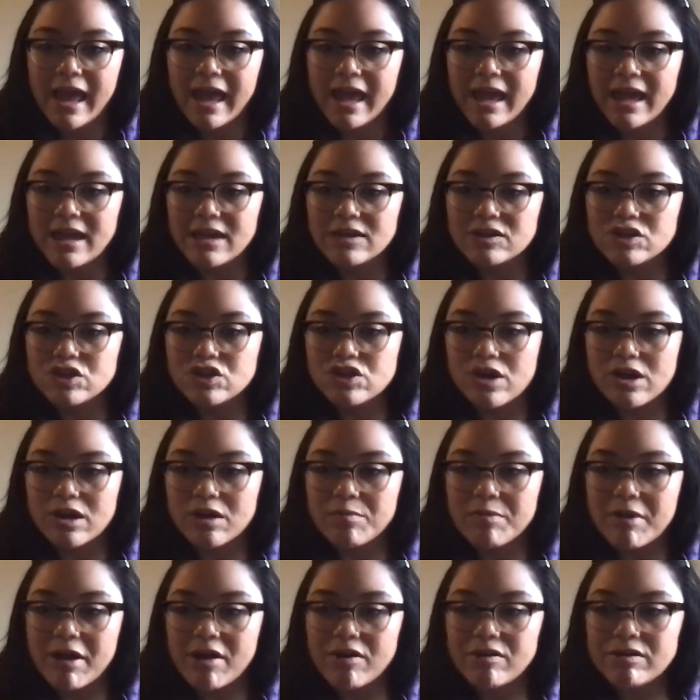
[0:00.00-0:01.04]
and to talk
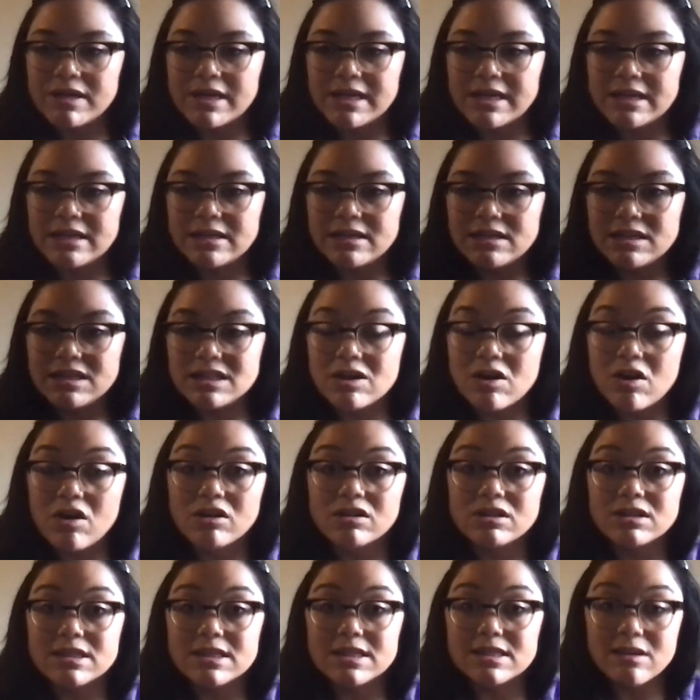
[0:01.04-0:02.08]
about is
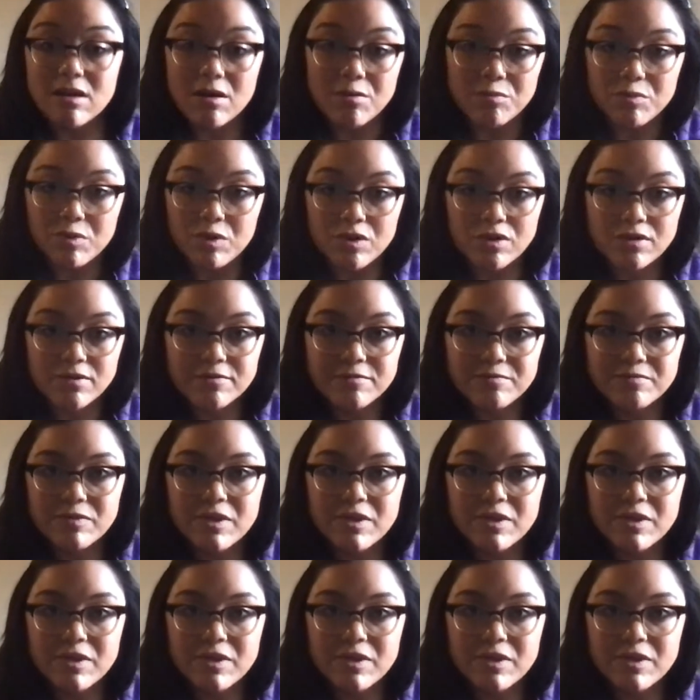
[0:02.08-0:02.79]
ensemble.